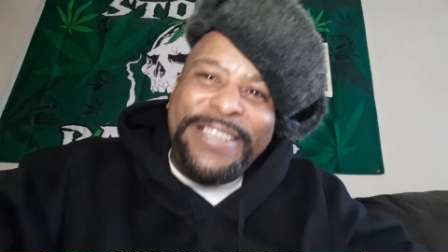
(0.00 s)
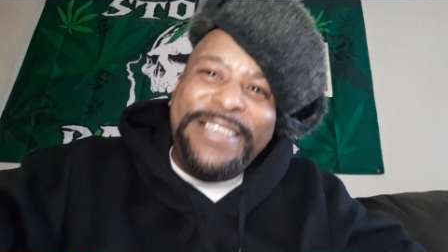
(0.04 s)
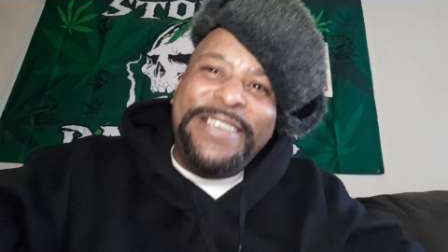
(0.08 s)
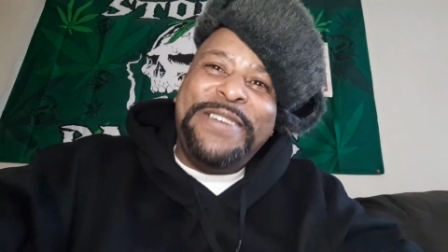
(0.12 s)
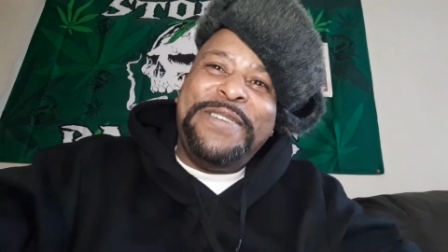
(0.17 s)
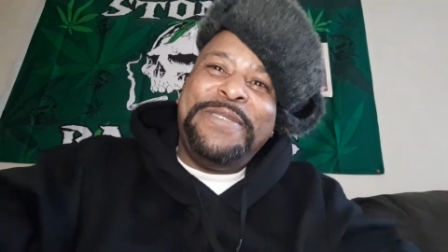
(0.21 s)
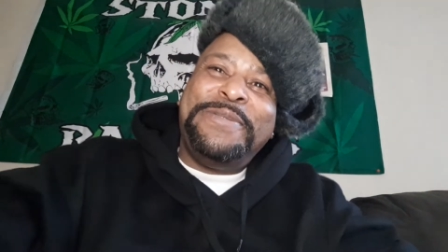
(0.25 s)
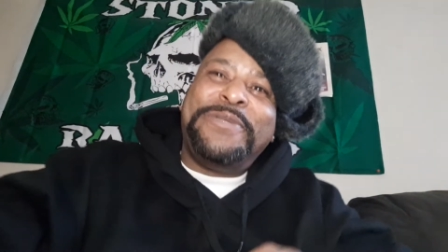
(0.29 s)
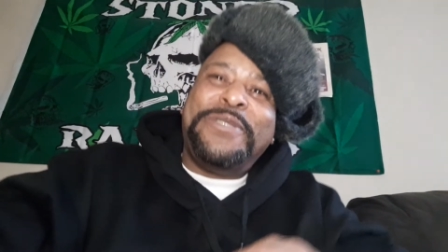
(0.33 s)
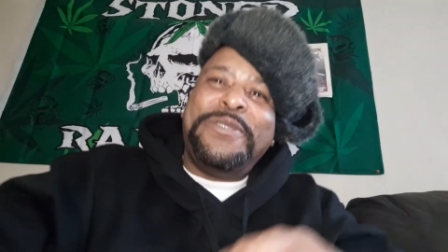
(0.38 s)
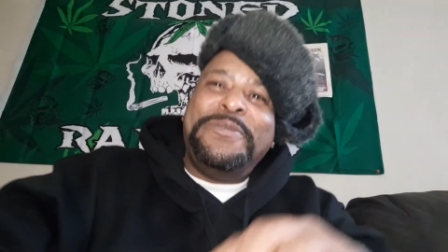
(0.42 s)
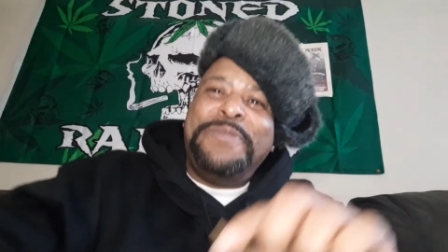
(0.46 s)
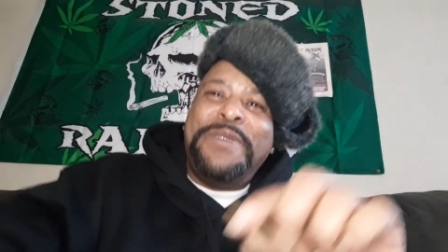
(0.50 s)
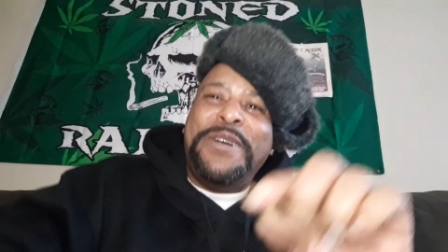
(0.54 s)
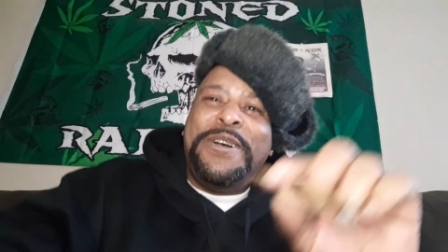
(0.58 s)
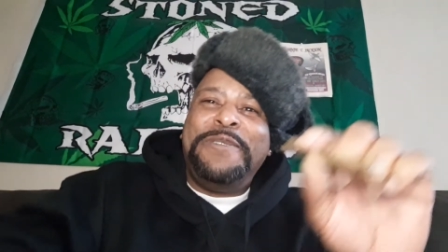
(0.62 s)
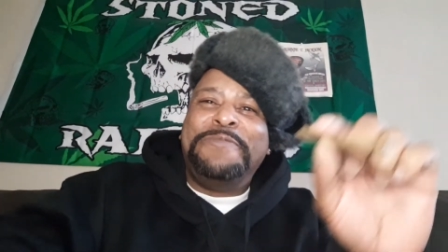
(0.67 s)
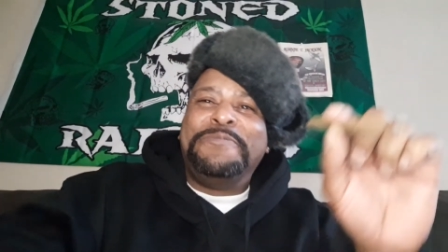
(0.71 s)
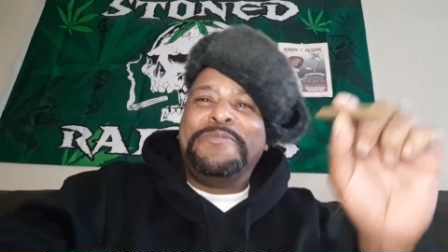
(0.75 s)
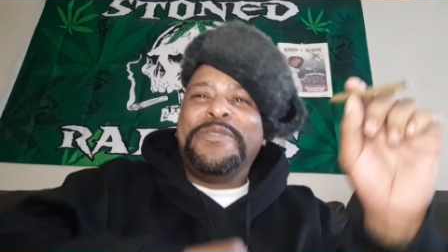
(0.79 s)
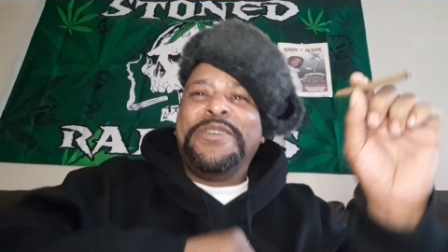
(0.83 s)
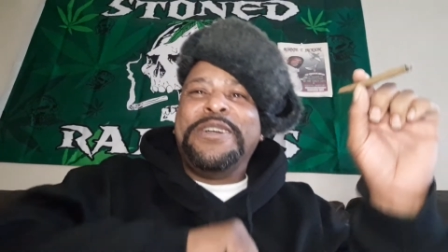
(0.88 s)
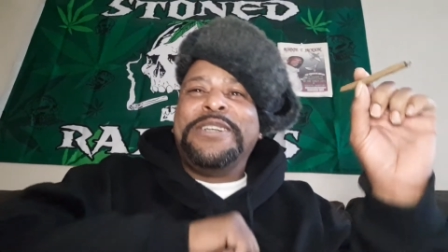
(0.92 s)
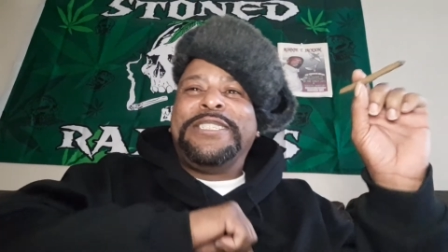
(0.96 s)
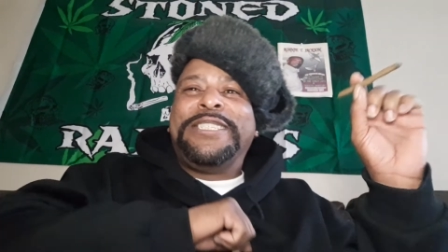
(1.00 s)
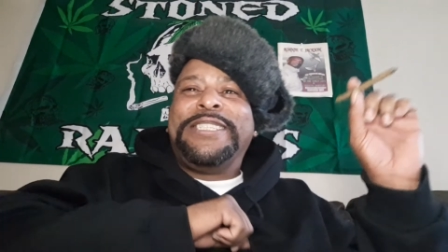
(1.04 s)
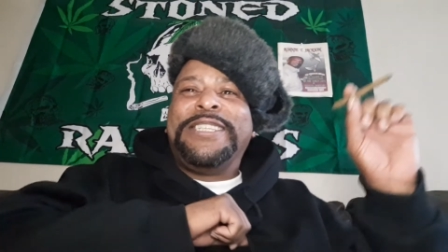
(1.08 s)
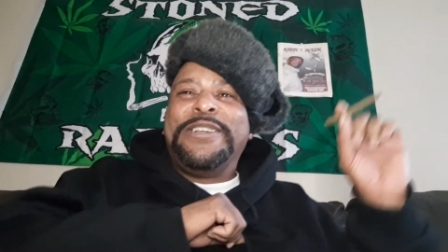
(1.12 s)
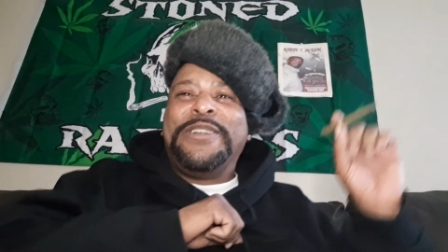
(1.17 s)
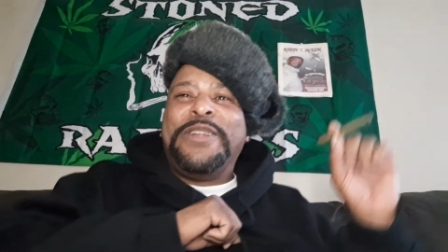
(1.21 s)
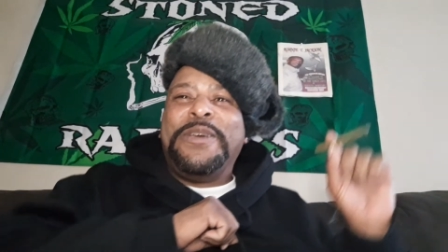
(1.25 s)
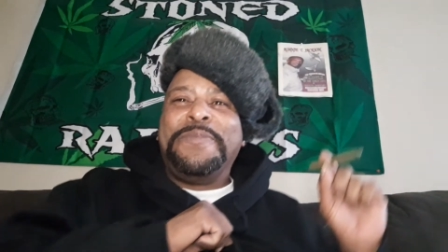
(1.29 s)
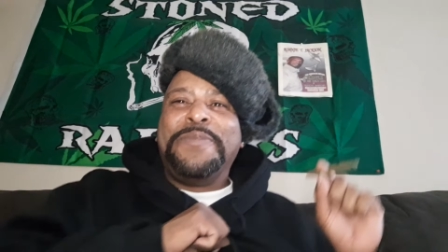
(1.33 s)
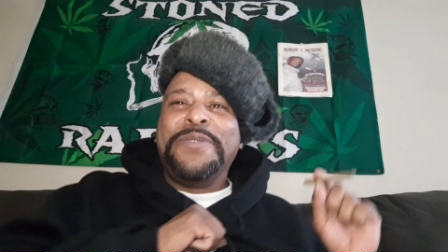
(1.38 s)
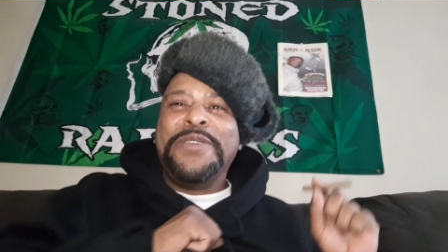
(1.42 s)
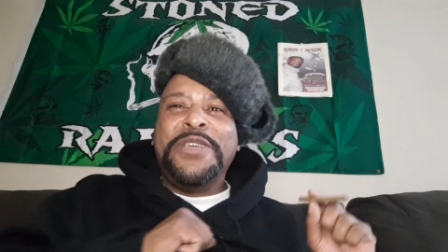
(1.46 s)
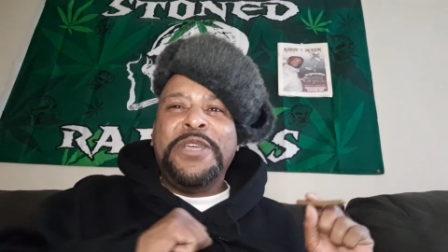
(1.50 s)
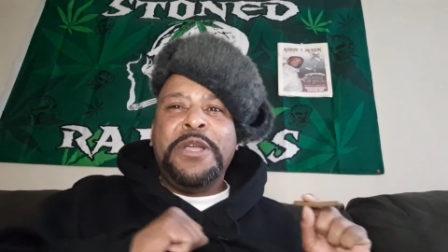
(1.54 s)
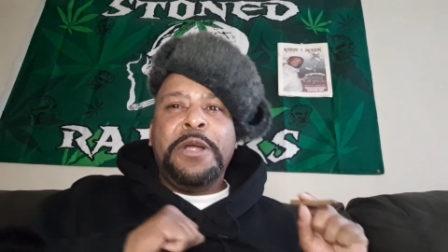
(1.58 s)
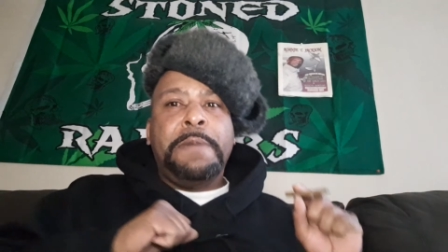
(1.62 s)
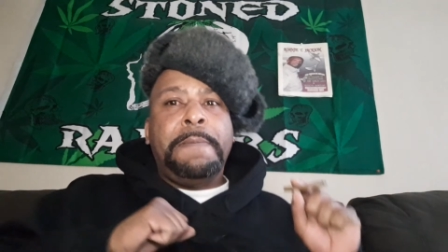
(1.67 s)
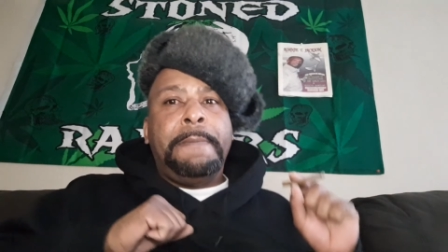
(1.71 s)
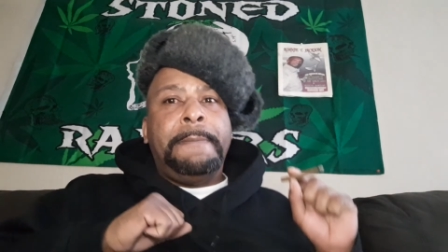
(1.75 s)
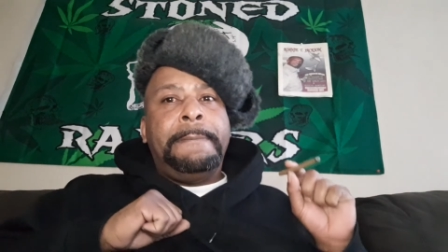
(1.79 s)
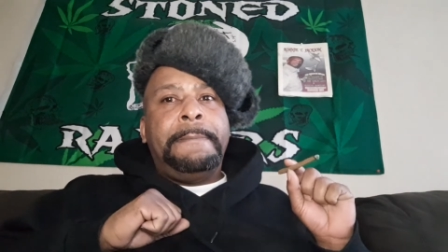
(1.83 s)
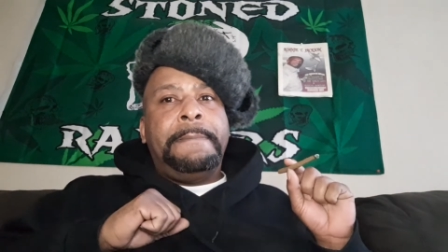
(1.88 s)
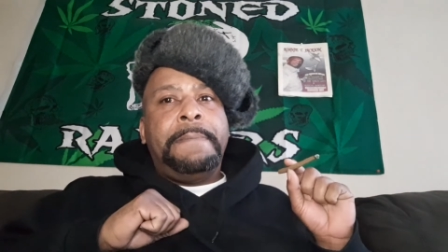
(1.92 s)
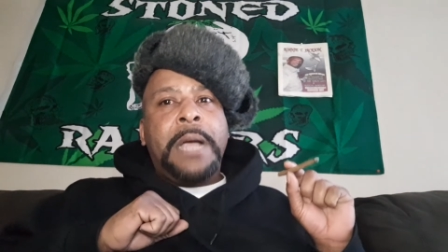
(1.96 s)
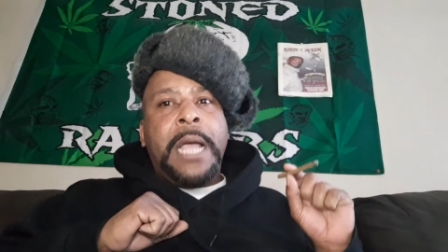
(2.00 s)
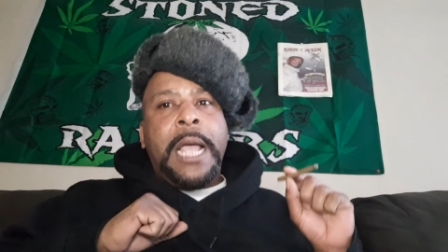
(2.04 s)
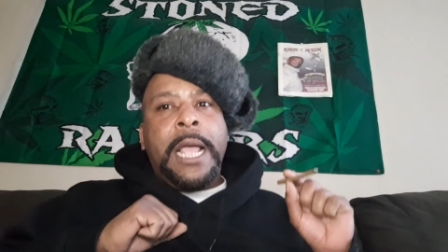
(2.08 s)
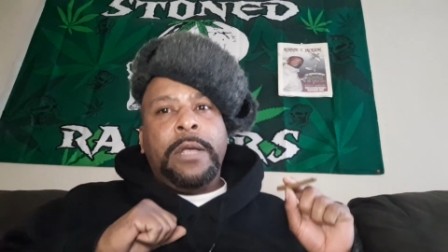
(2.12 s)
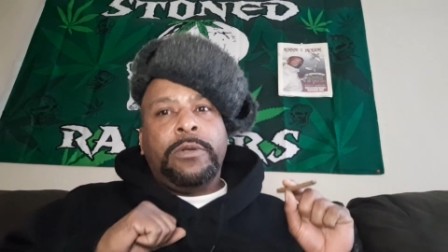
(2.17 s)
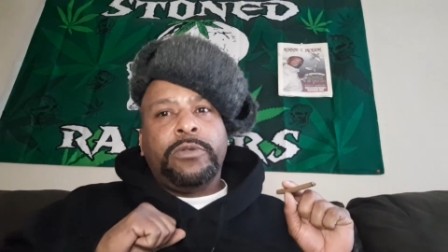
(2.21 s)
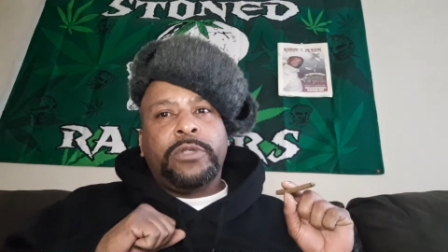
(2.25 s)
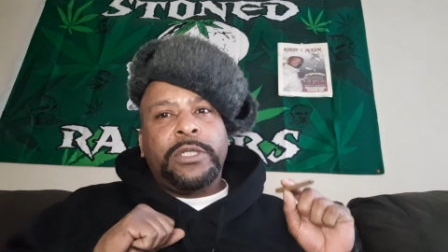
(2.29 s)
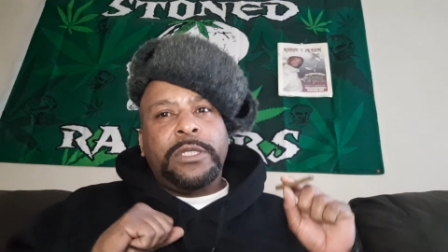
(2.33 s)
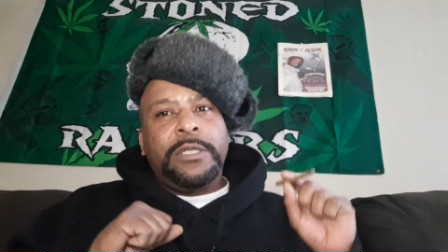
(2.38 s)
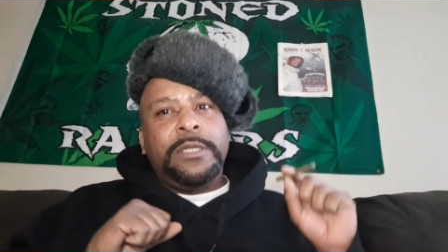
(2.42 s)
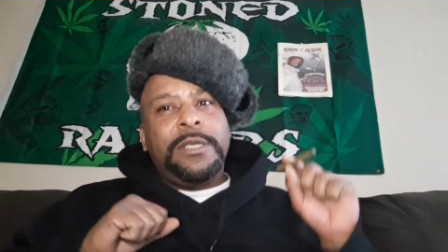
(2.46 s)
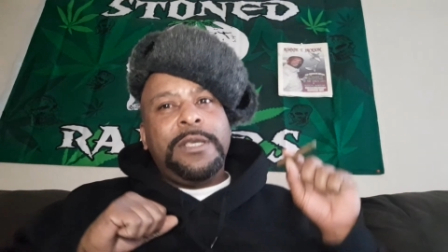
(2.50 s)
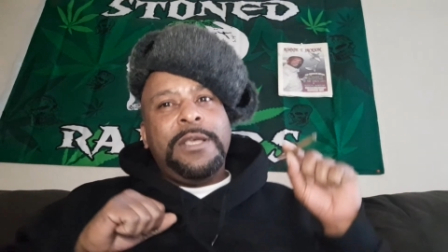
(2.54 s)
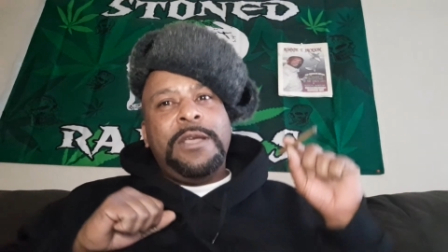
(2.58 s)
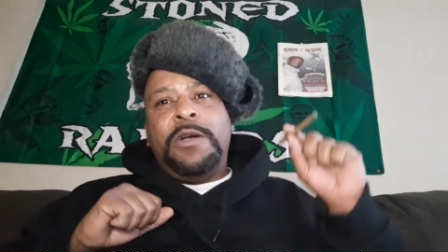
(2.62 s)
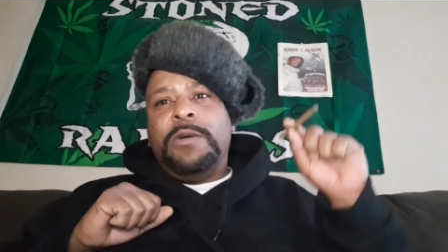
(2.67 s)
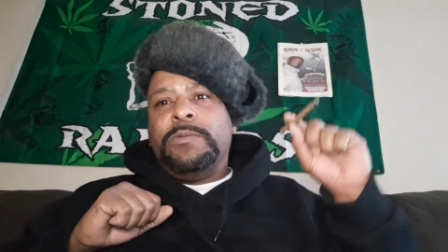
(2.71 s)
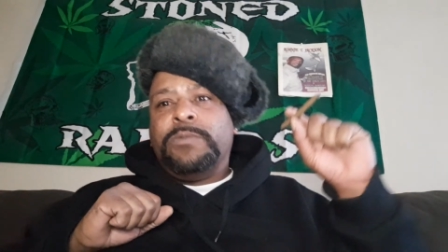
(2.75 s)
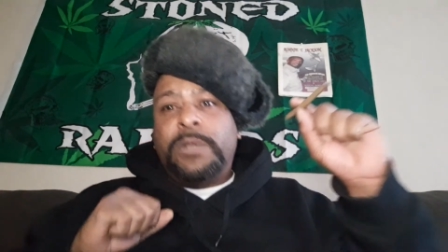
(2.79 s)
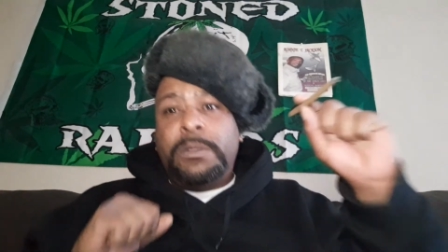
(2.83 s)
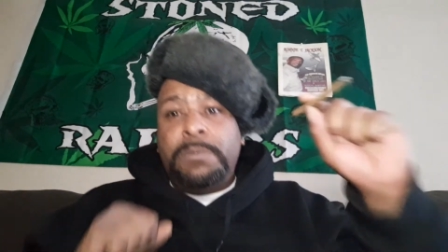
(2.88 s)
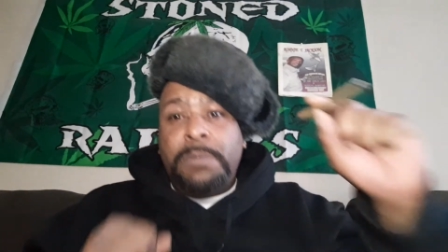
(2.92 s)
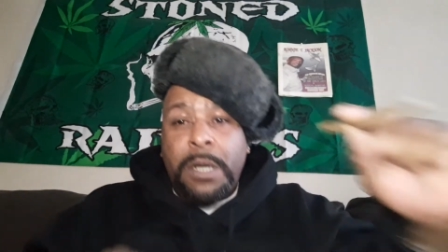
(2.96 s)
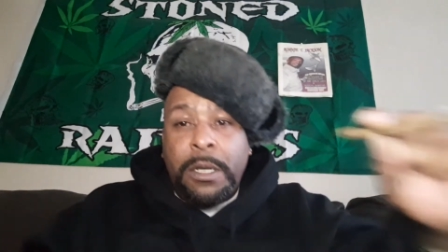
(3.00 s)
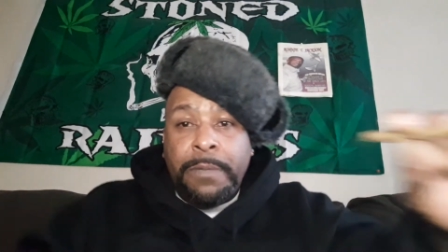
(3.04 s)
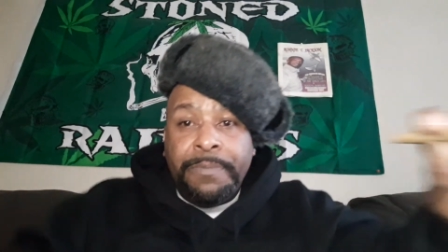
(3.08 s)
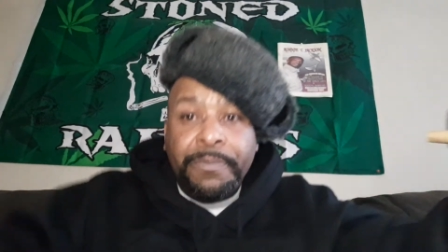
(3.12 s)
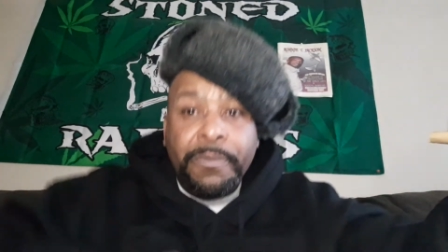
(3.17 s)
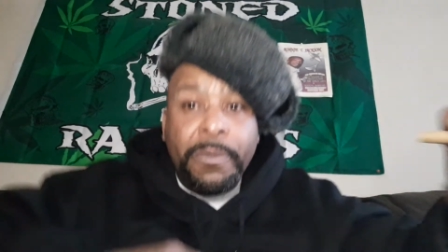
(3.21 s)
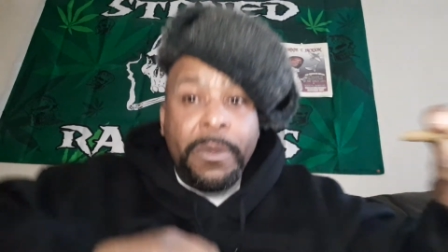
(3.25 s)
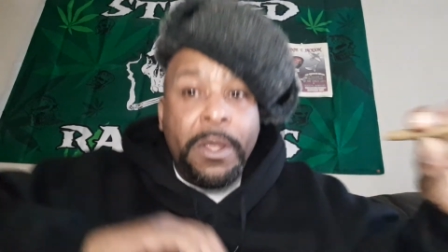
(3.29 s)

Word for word: You know what I'm talking about? Bro still up in here bouncing. You know what I'm talking